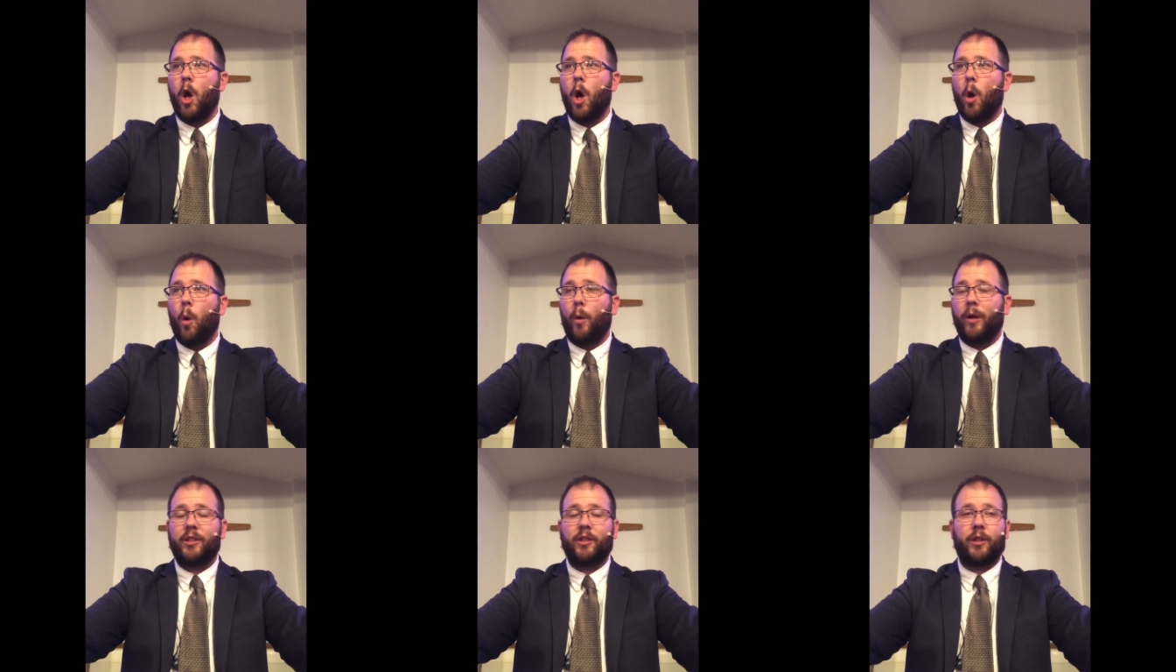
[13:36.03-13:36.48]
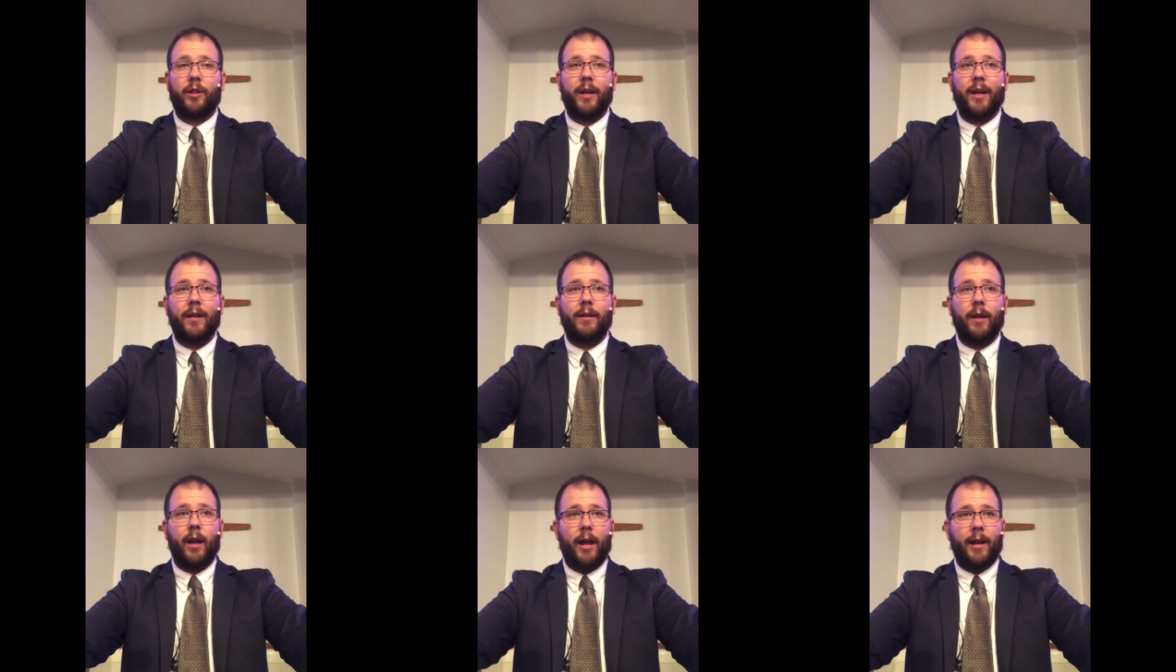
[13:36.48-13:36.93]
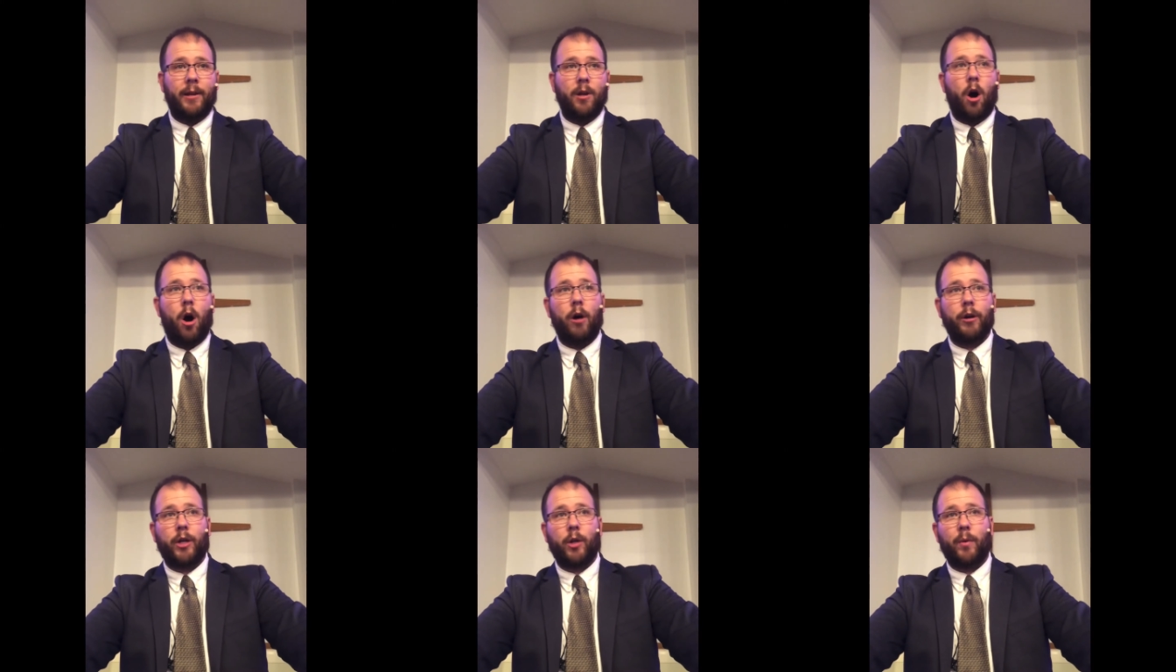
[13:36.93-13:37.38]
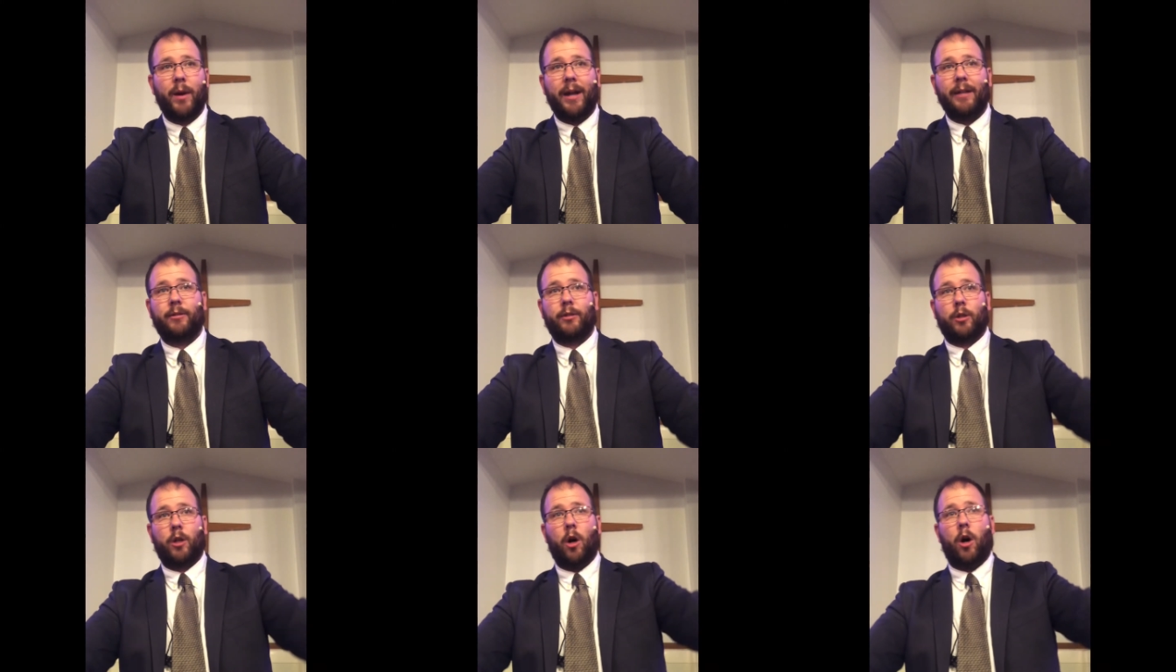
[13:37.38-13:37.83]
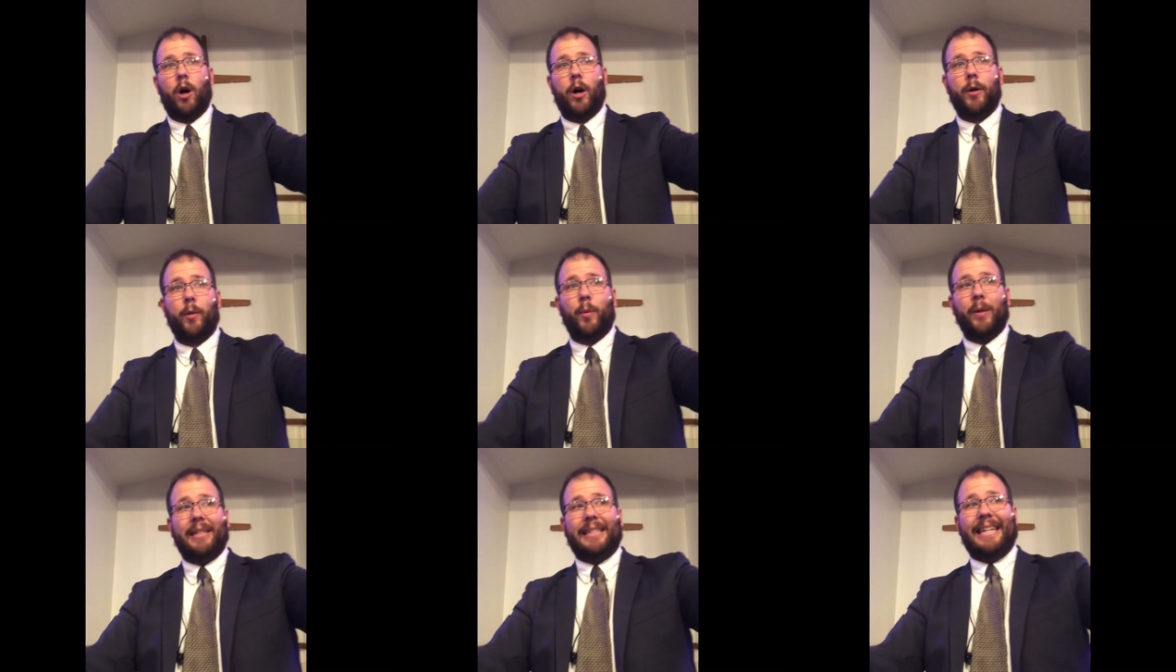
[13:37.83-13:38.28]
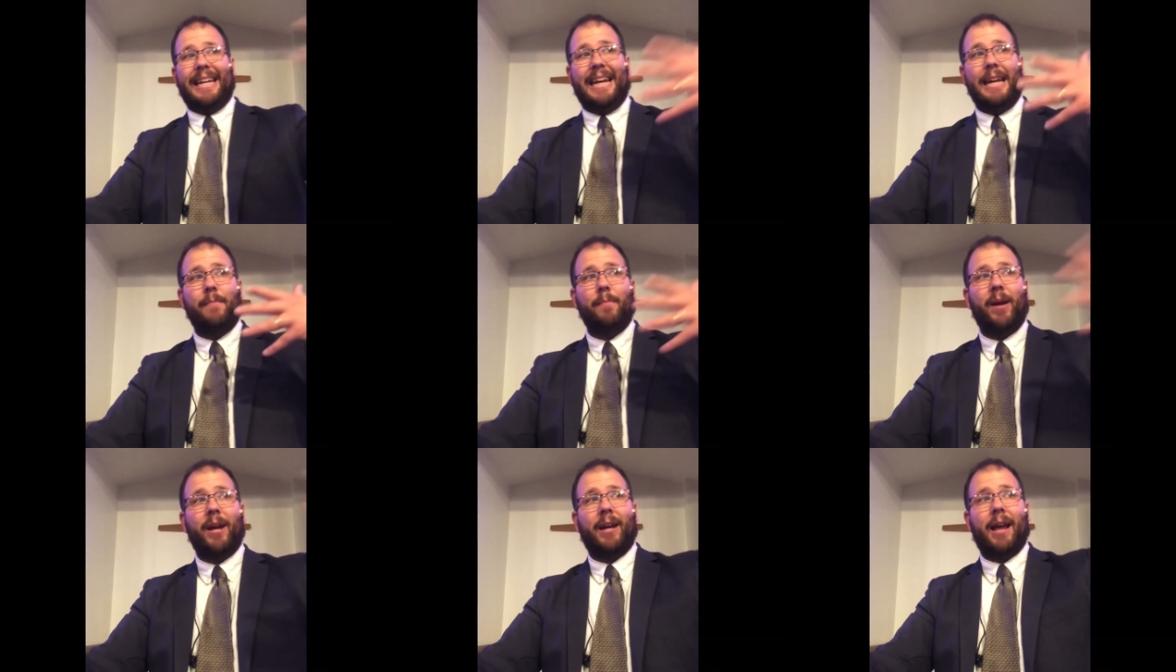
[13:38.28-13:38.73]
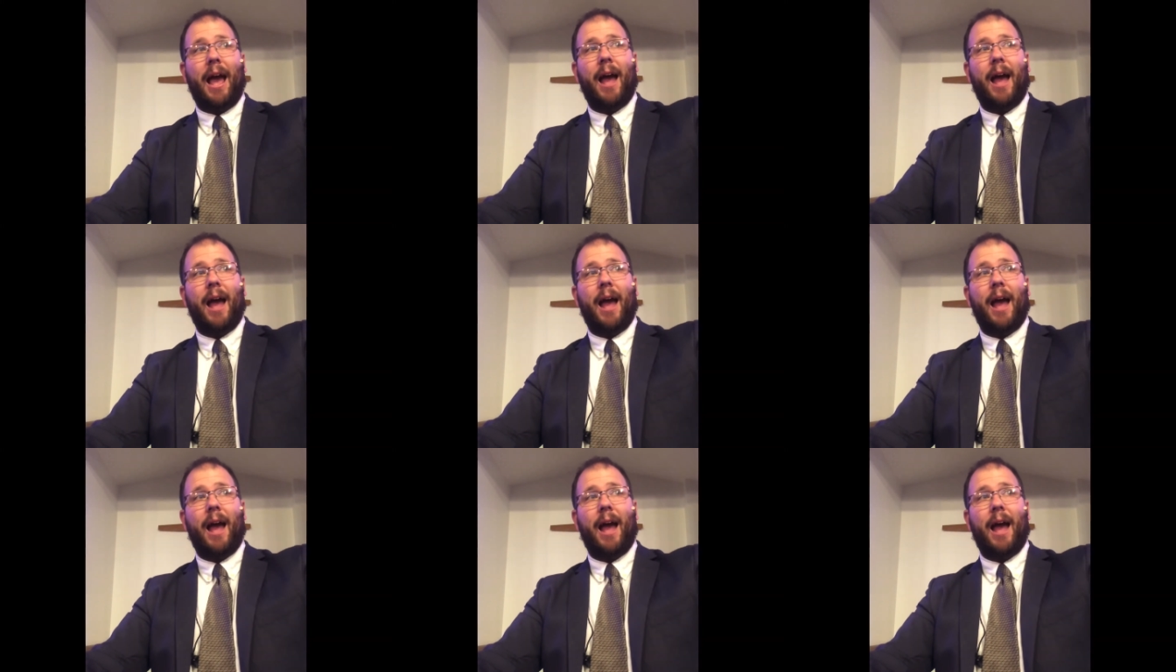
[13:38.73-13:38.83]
which then inaugurates God redeeming